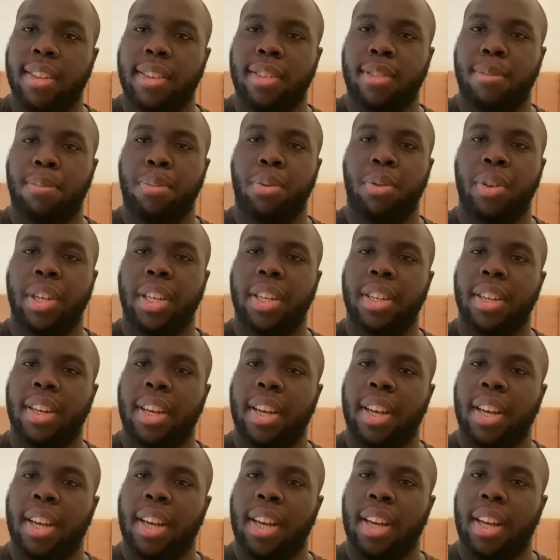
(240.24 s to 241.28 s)
point,
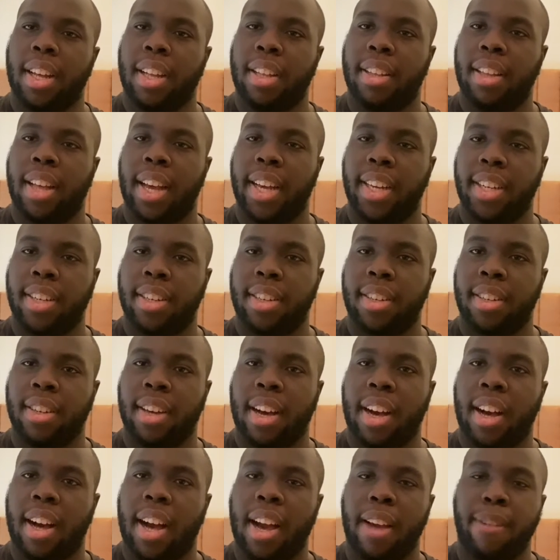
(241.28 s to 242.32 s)
like,
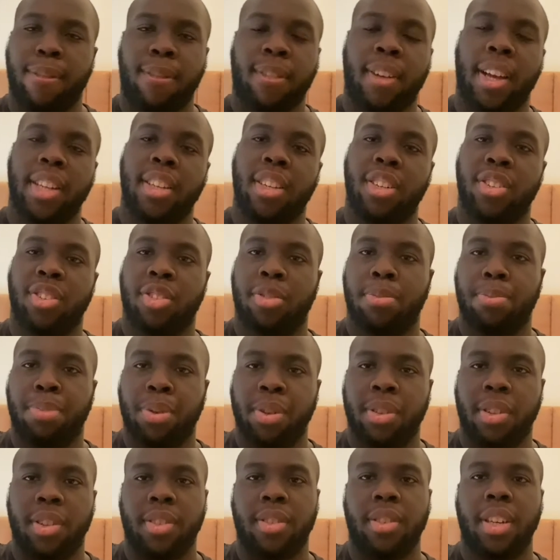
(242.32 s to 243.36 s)
I feel like they just
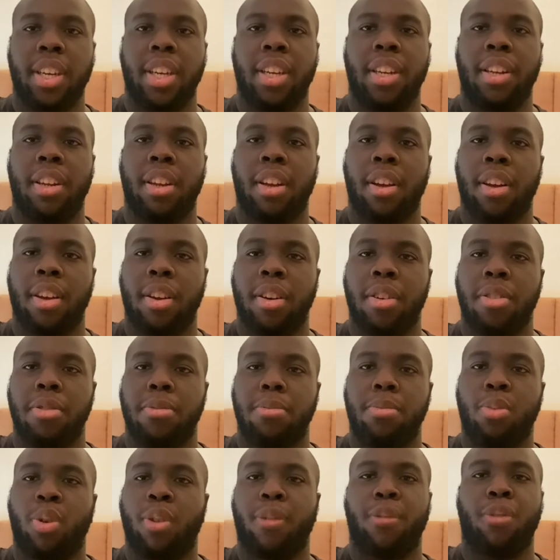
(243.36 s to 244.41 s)
put this in
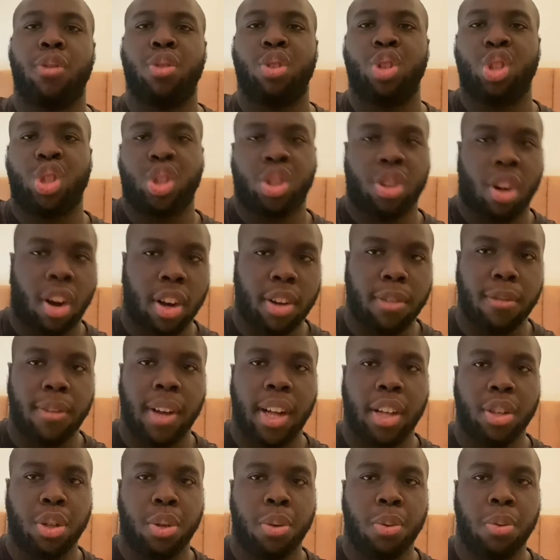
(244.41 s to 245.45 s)
more for shock
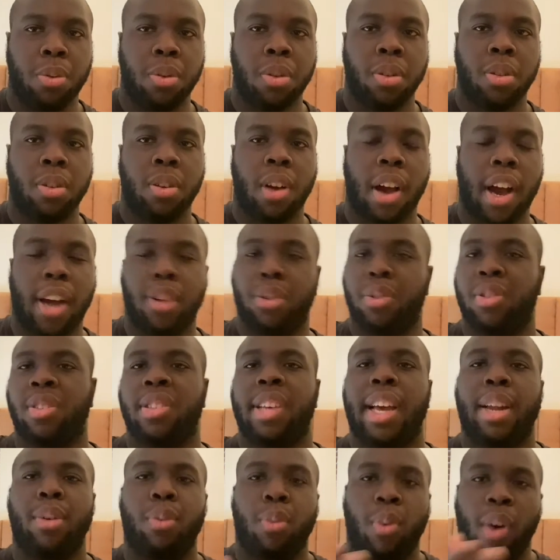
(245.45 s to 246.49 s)
value. I
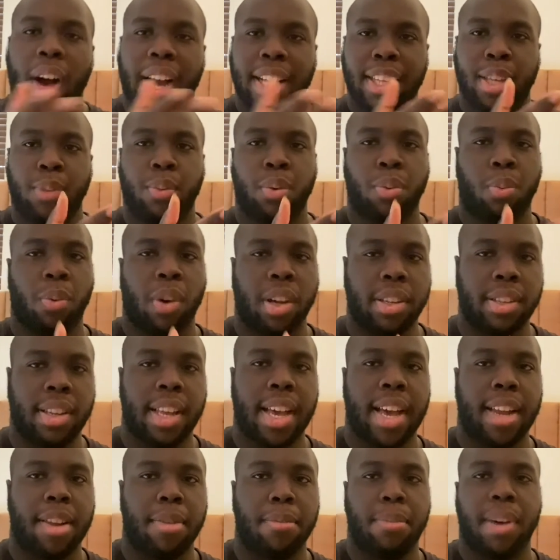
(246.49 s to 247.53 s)
understand why they would want
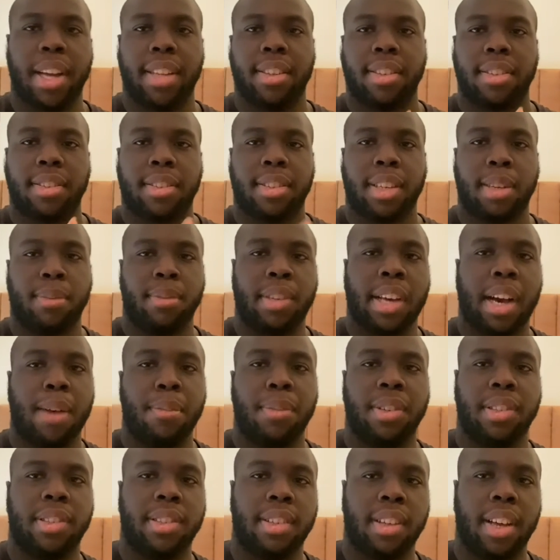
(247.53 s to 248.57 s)
that, but at the same time,
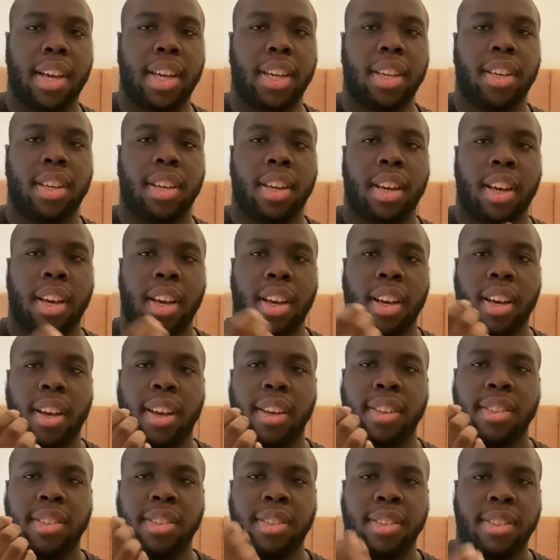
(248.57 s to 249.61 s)
it's like,
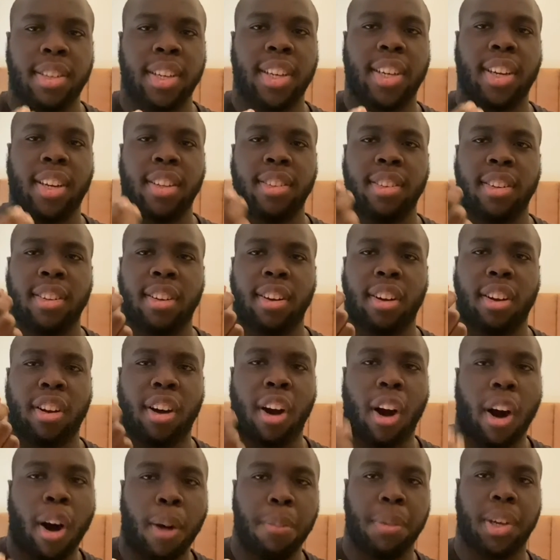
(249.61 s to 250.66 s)
stick to the
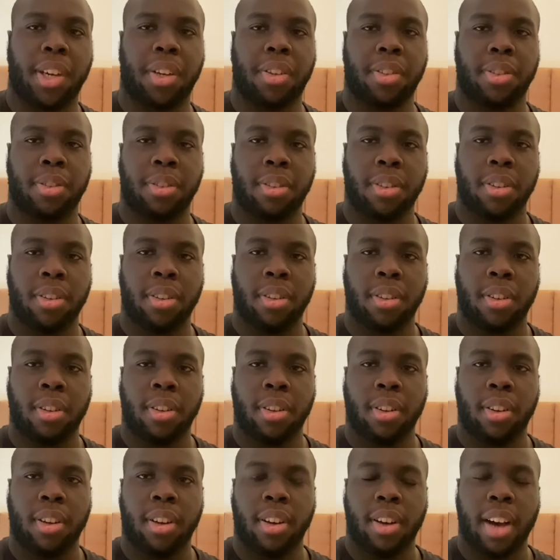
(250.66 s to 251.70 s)
comics.
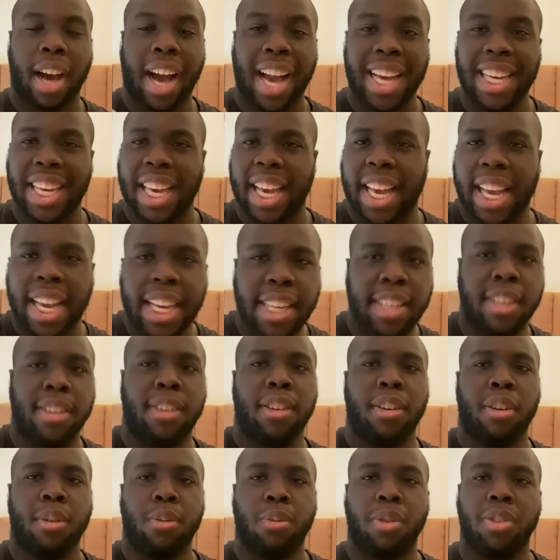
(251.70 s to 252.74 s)
I hate it
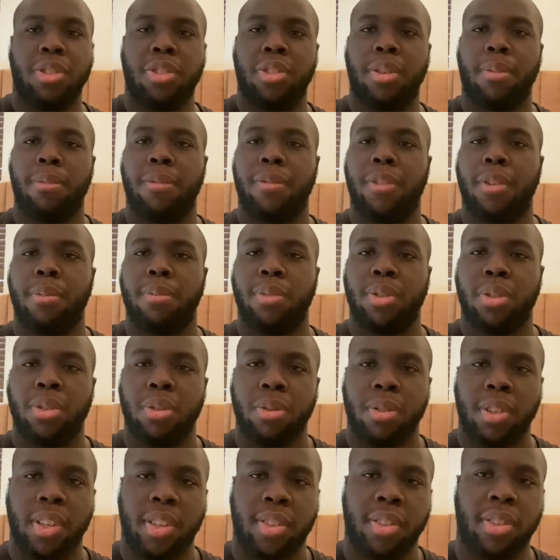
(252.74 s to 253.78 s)
when some films
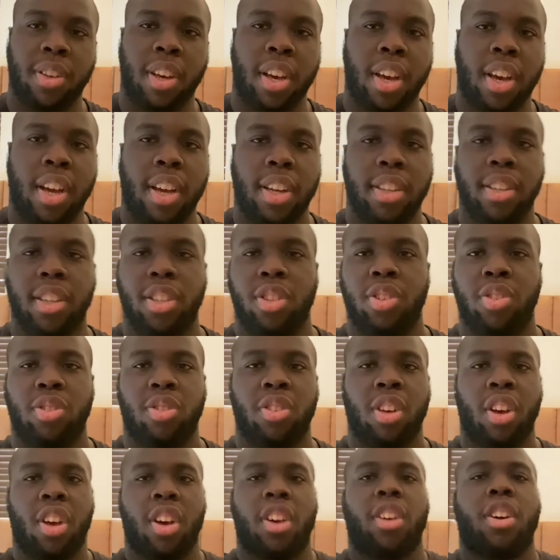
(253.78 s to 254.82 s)
do this. They
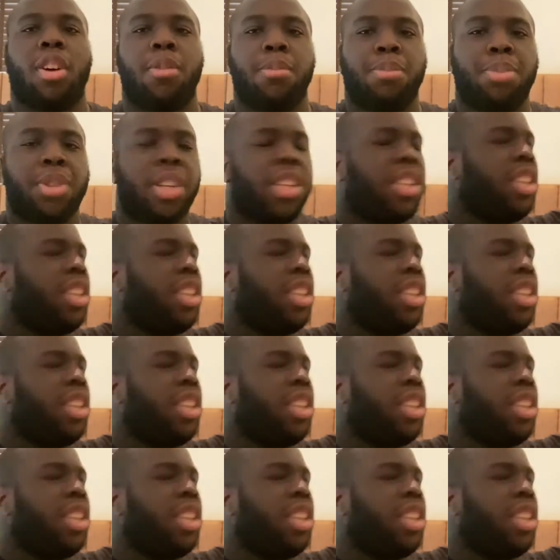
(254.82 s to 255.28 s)
just completely